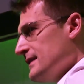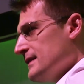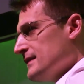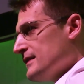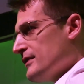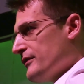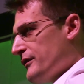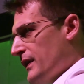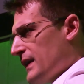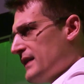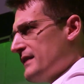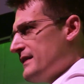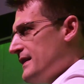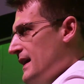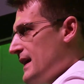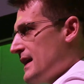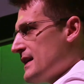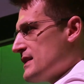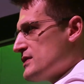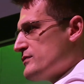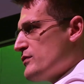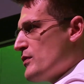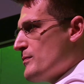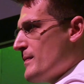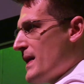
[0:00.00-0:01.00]
the funny thing
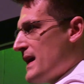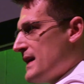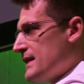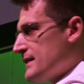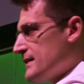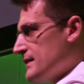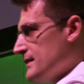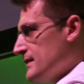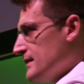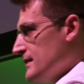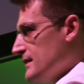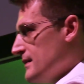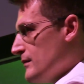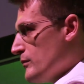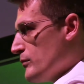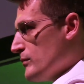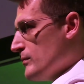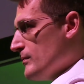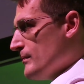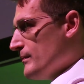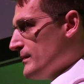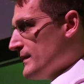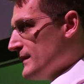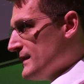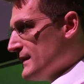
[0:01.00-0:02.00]
is we make
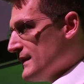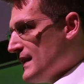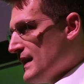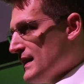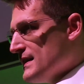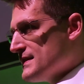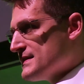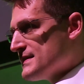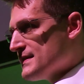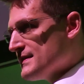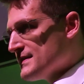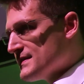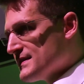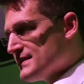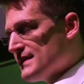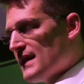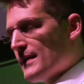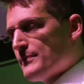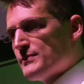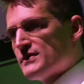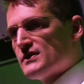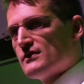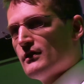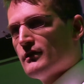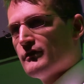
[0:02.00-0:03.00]
these
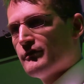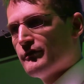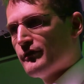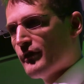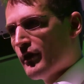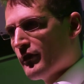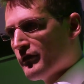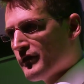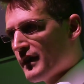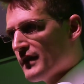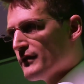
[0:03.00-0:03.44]
steps of